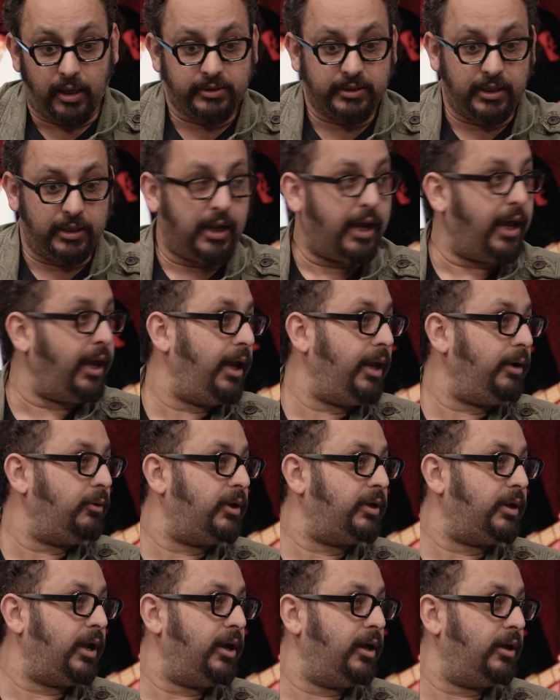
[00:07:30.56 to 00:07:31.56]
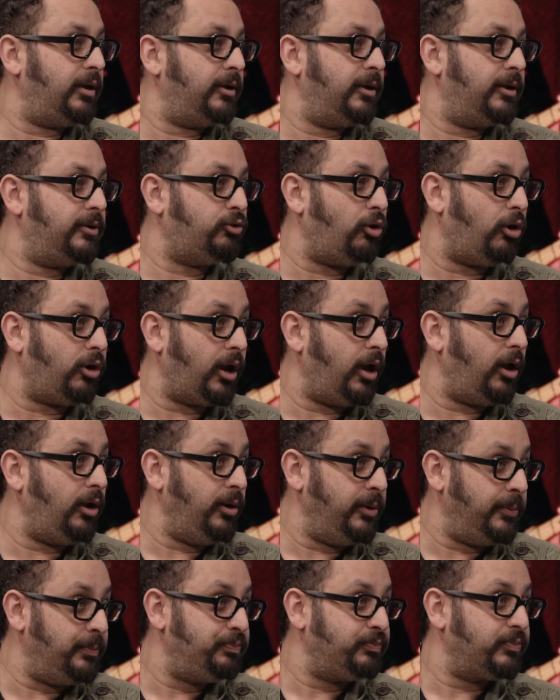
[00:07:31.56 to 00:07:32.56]
I said, "Hey, anyone done a
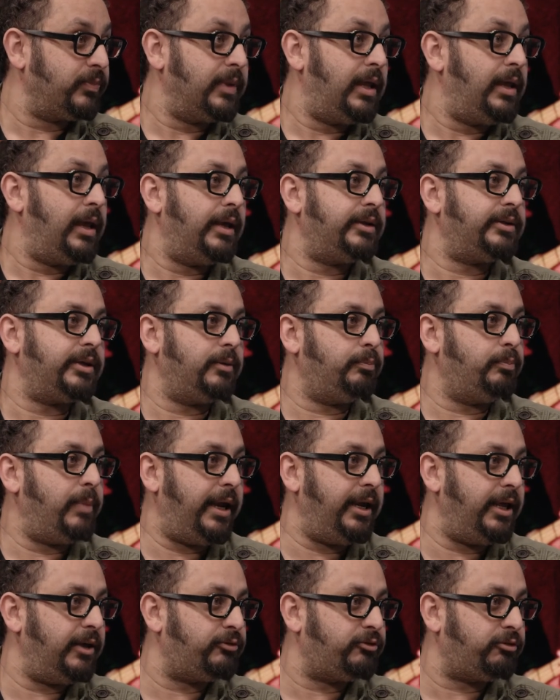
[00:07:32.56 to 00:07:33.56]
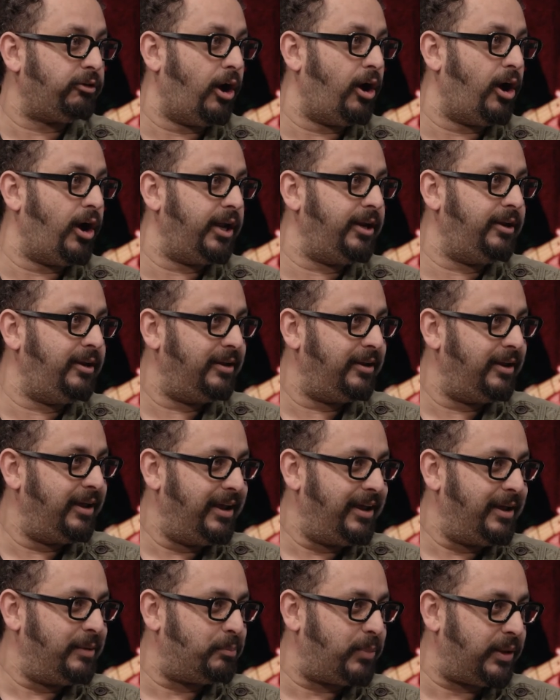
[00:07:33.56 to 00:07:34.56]
doco?" He said, "Many have tried,
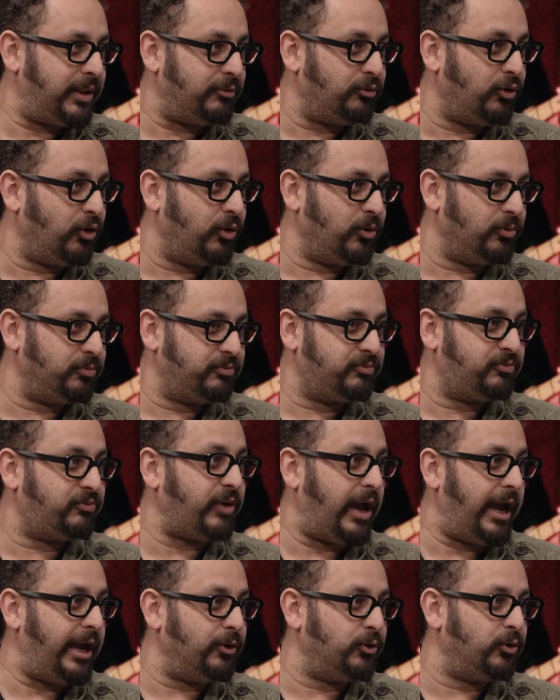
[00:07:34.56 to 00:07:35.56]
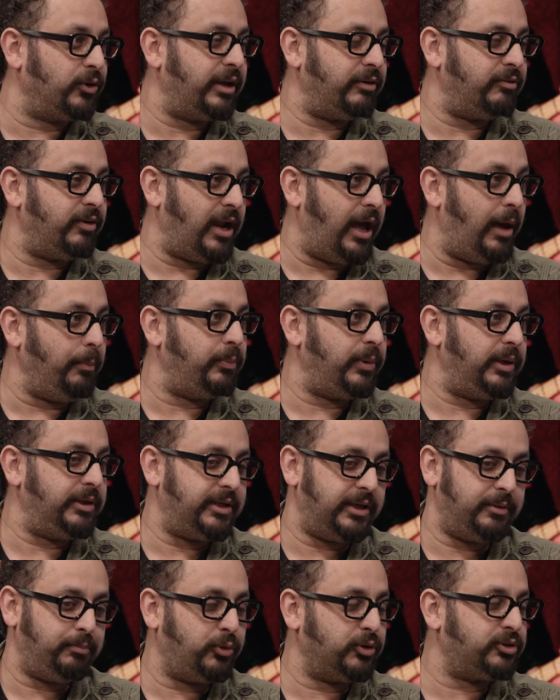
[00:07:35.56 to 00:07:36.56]
but they've all failed or given up."
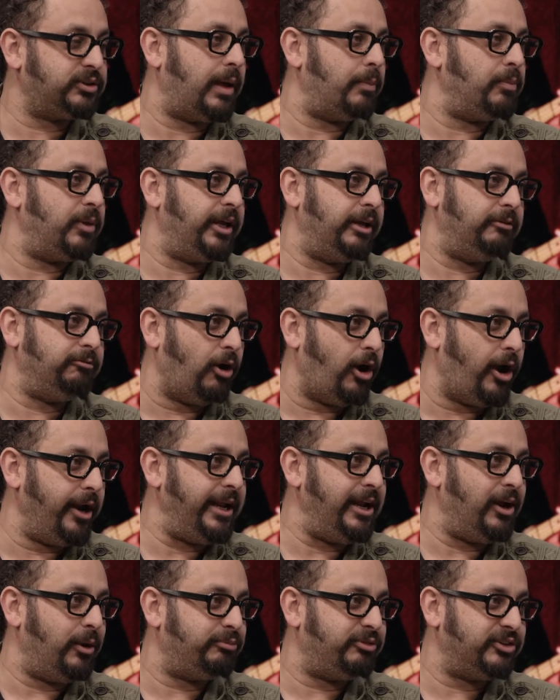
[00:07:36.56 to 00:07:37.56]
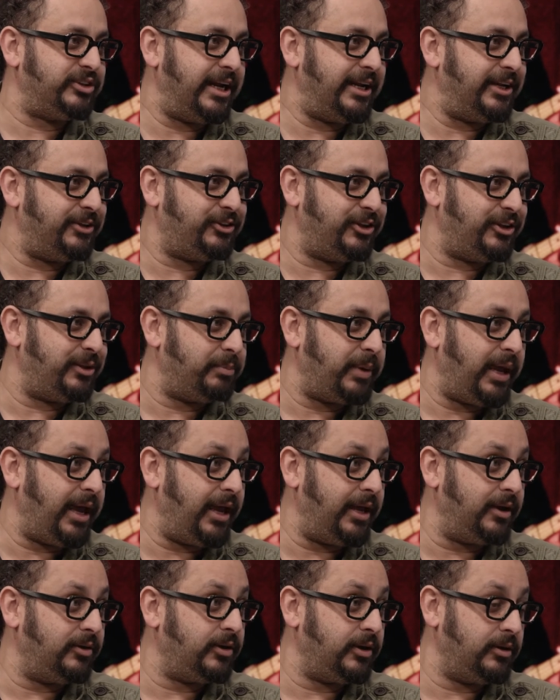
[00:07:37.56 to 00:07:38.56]
He said, "Put something in writing. I'll present it to the
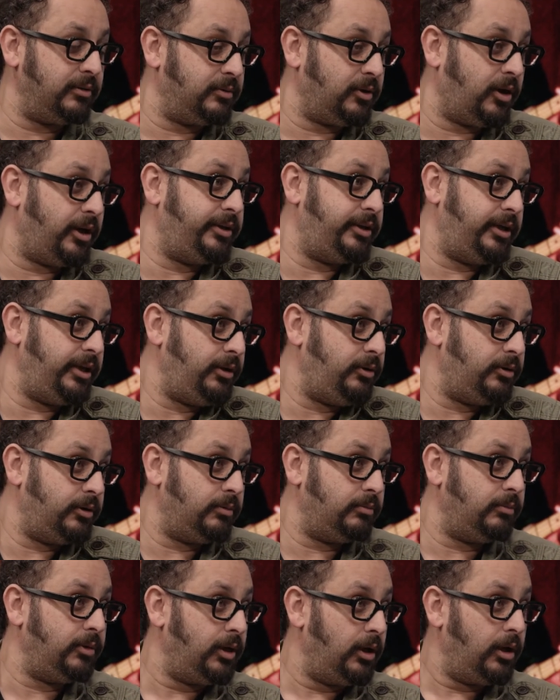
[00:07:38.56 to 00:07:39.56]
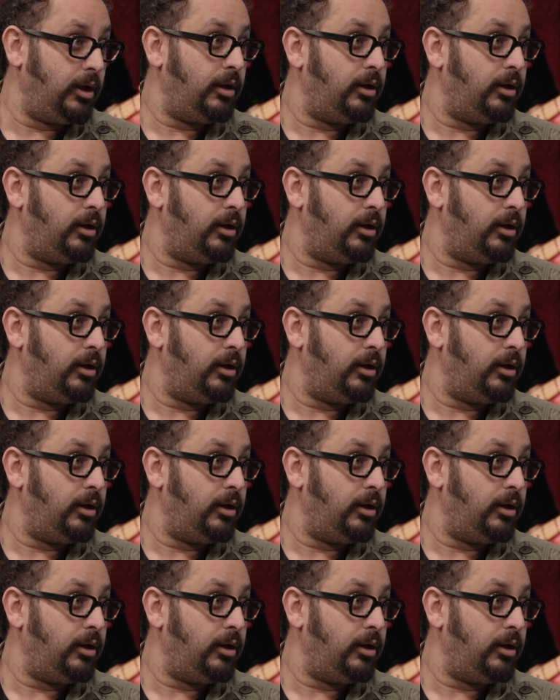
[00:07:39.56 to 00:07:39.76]
band," and I did, and